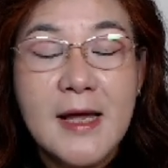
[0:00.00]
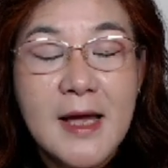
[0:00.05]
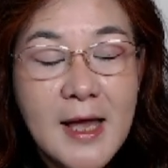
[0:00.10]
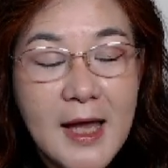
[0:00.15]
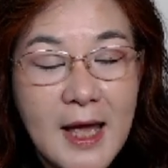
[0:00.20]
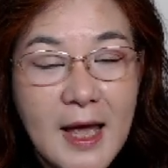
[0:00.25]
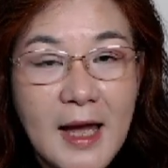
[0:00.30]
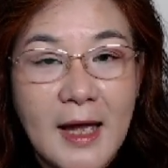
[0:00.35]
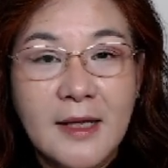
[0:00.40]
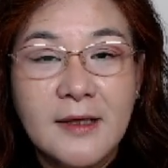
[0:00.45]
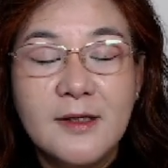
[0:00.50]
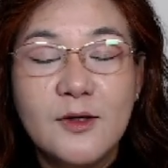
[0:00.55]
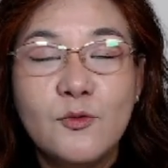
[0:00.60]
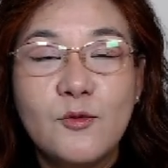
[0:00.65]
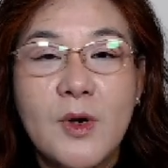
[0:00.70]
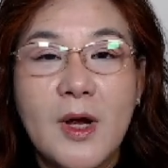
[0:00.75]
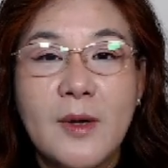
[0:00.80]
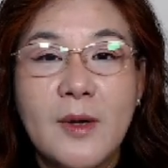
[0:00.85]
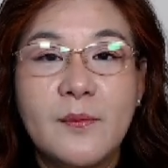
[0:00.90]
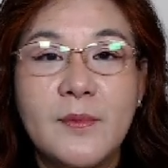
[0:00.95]
and the
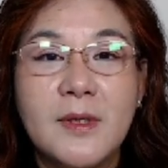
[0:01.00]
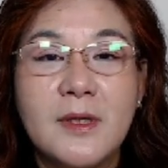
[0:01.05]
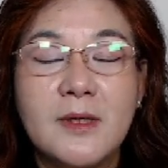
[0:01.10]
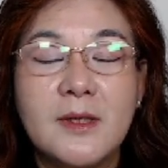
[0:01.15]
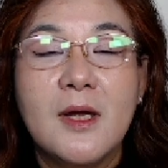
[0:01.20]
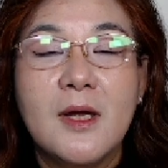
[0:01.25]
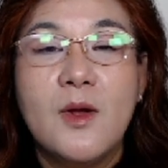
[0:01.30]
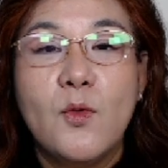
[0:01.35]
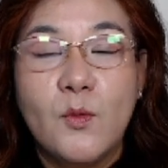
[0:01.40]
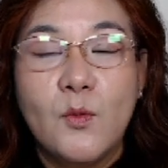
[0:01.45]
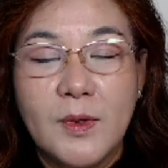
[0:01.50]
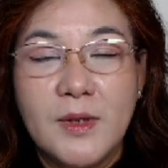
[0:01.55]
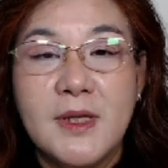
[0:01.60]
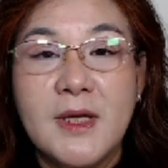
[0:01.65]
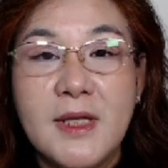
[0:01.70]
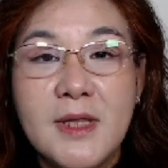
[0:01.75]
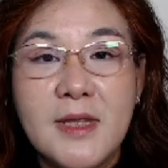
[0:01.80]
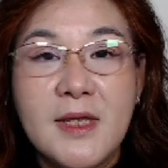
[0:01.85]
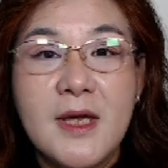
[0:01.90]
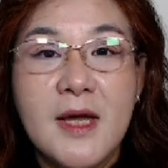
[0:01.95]
rabbit within
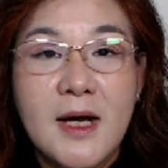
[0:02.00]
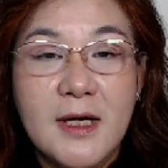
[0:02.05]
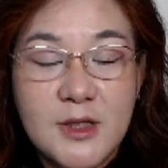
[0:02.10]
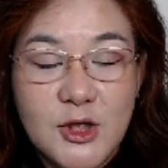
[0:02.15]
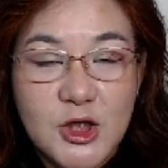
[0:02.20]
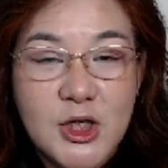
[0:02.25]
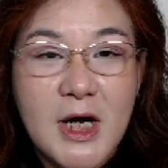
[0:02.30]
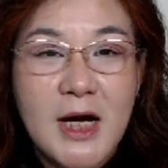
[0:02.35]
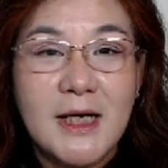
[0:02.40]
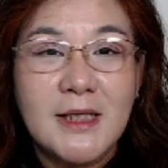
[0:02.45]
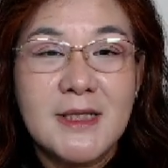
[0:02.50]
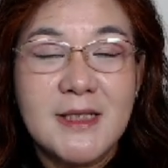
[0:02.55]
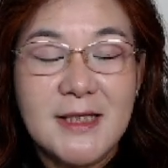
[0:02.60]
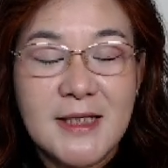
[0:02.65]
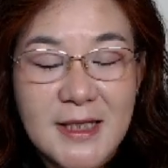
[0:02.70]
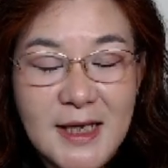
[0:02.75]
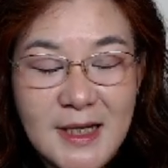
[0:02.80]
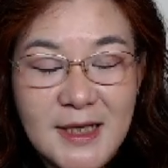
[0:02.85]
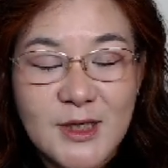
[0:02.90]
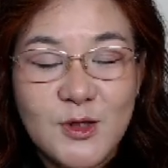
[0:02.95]
their charts
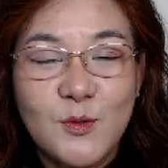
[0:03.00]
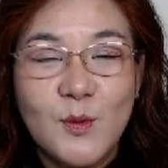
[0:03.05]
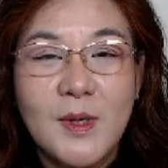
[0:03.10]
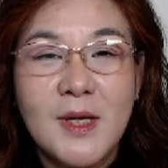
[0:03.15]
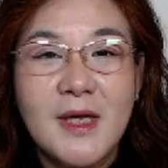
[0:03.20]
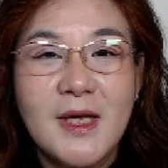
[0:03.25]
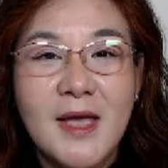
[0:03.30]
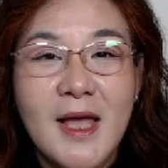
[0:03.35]
next week.